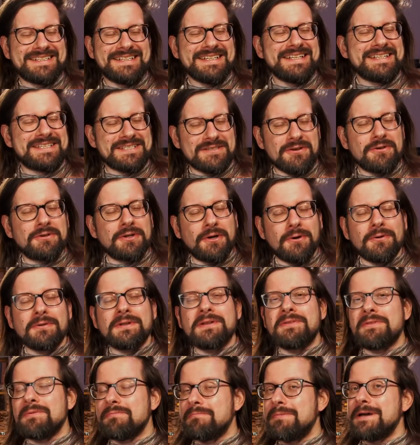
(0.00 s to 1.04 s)
It's not
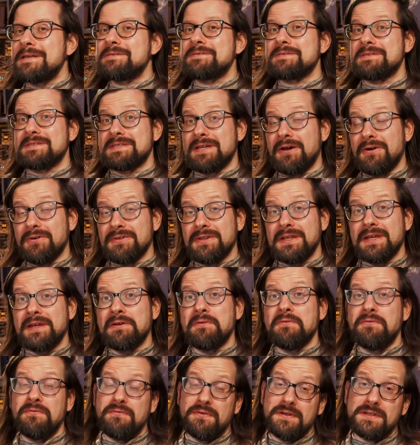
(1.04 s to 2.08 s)
only the best
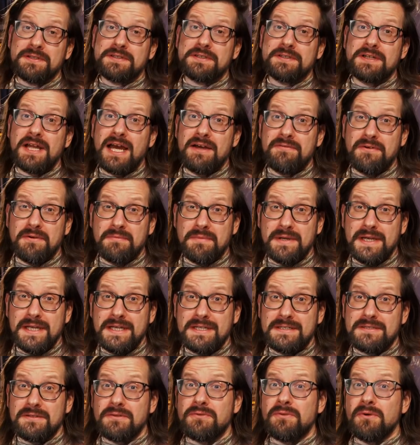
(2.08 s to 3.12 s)
sounding filter ever
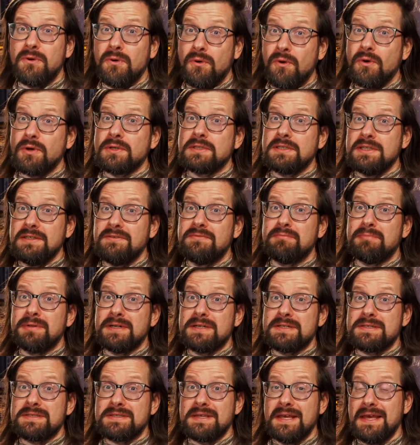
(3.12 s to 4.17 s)
made, the
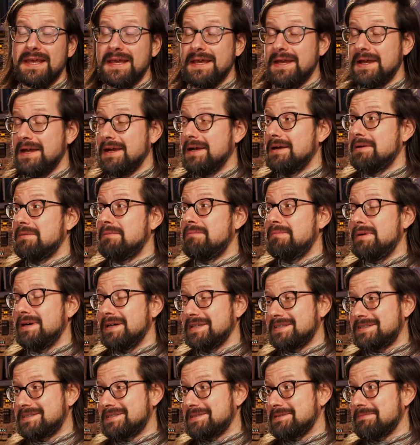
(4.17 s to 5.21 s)
Hoch-Tiefpass,
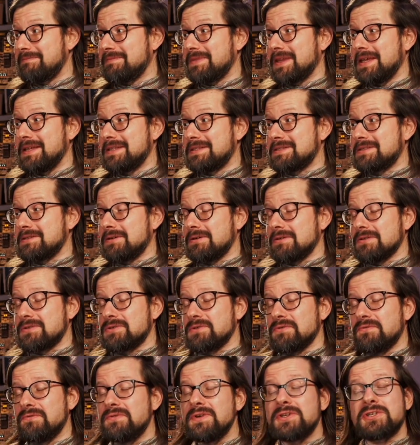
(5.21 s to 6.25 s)
but it's
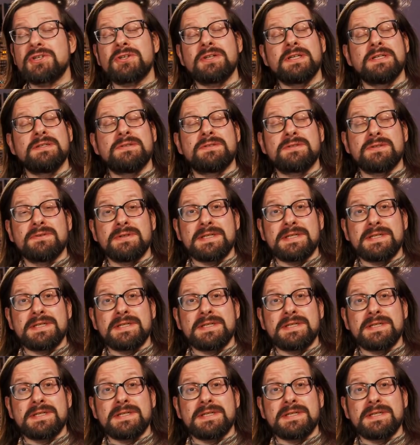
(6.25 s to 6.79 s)
also visually so